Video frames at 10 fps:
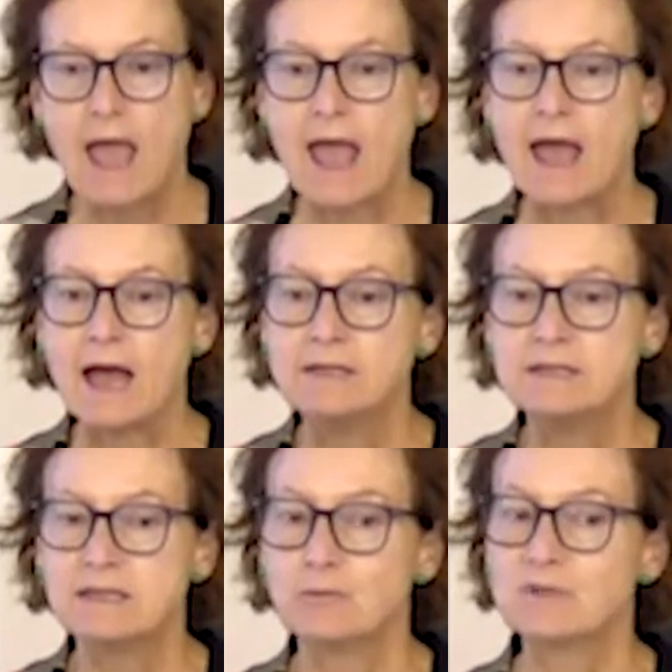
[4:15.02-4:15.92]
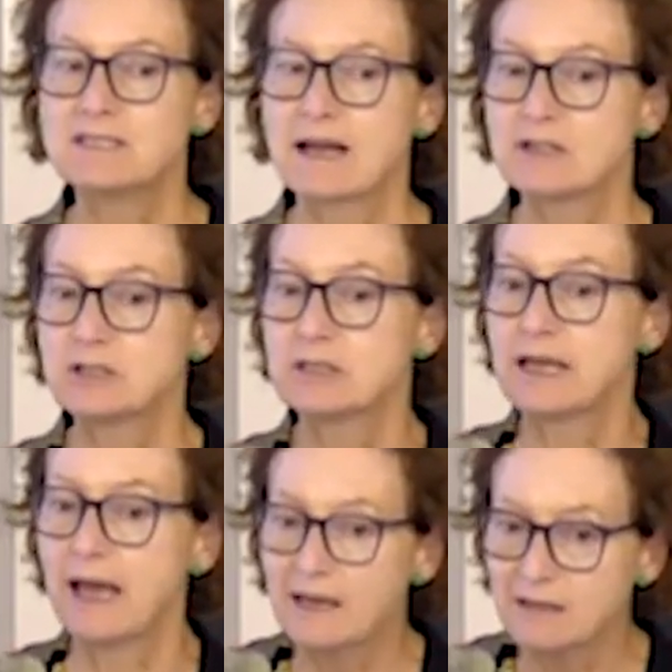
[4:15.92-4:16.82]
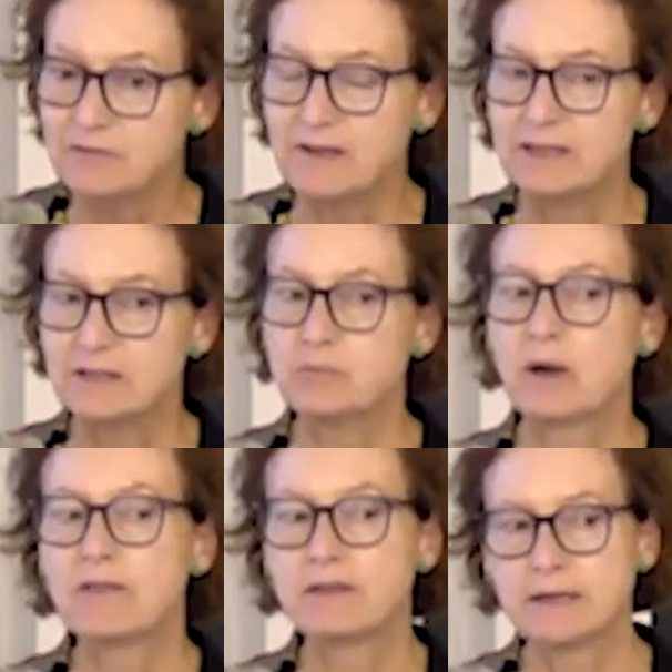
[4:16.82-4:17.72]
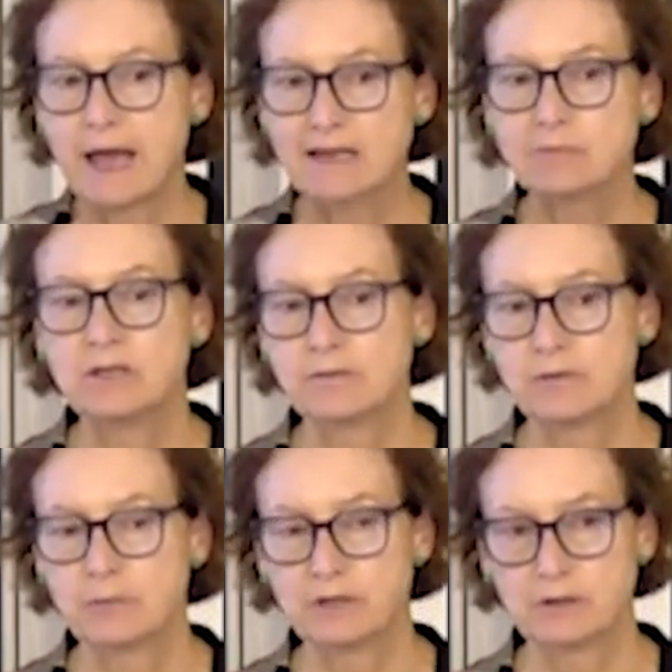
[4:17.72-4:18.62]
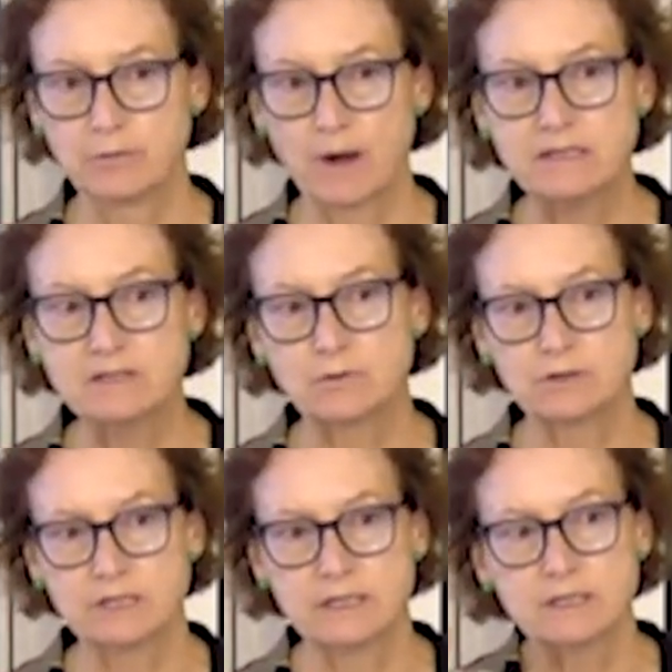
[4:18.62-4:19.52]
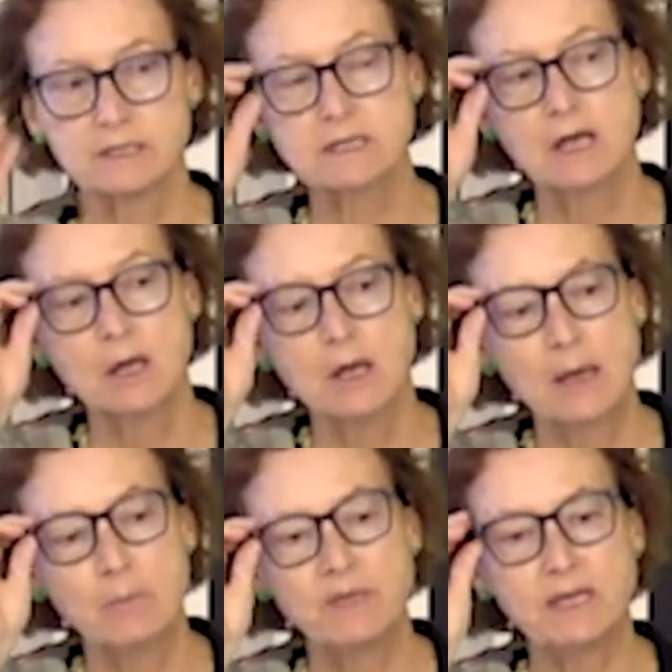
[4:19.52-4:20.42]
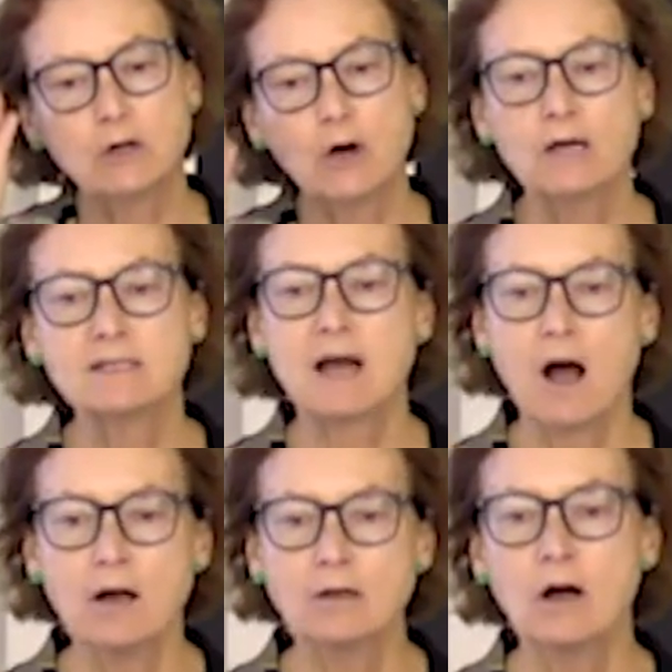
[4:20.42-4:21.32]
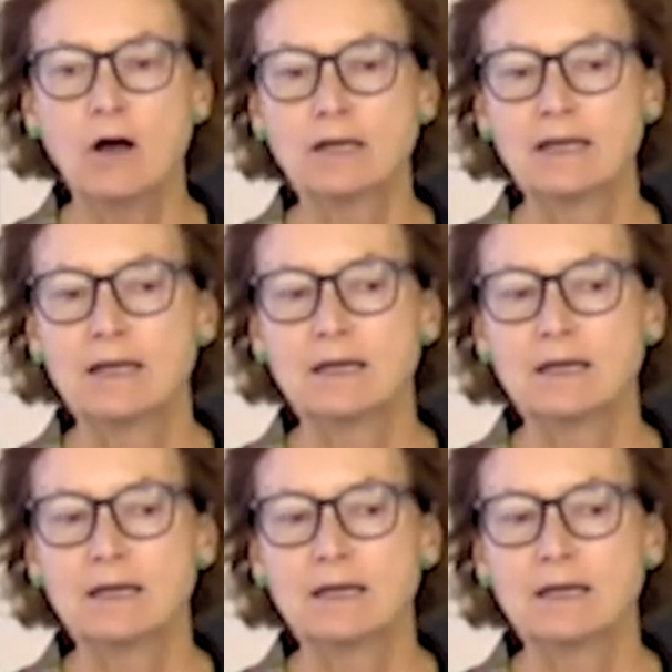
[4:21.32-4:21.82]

And it was actually elevated by the enactment of the Bill of Rights Ordinance because Hong Kong